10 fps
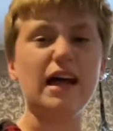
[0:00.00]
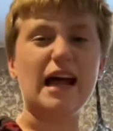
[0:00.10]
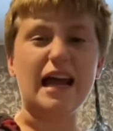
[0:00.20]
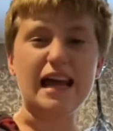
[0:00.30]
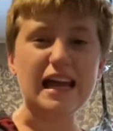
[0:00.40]

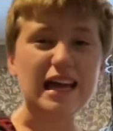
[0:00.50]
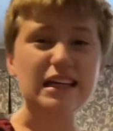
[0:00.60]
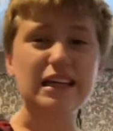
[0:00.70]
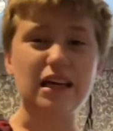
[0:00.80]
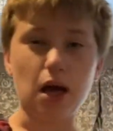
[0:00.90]

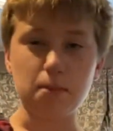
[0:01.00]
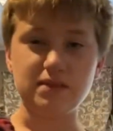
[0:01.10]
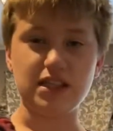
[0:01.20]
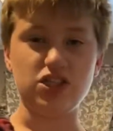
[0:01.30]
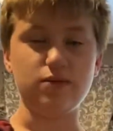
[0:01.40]
handy
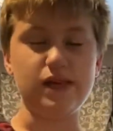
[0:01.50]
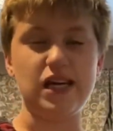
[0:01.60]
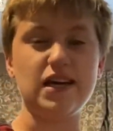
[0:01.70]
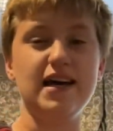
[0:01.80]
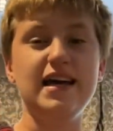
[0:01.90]
comes into
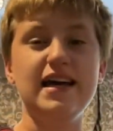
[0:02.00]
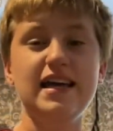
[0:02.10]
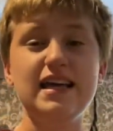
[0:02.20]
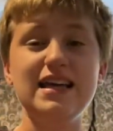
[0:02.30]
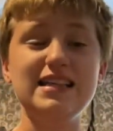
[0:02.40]
me
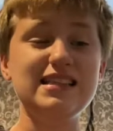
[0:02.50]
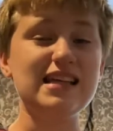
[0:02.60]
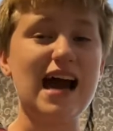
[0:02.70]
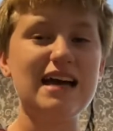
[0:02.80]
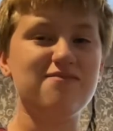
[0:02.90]
is
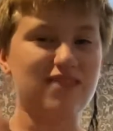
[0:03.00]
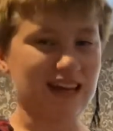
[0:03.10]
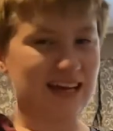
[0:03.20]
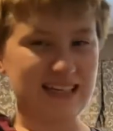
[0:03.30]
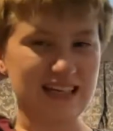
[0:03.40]
that
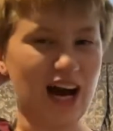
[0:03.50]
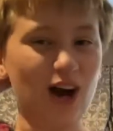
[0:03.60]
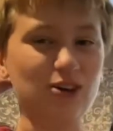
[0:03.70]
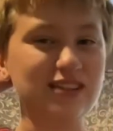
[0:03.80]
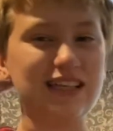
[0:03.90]
not
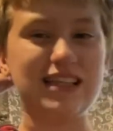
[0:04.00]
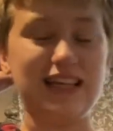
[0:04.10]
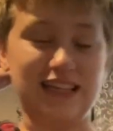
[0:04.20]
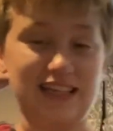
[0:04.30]
only the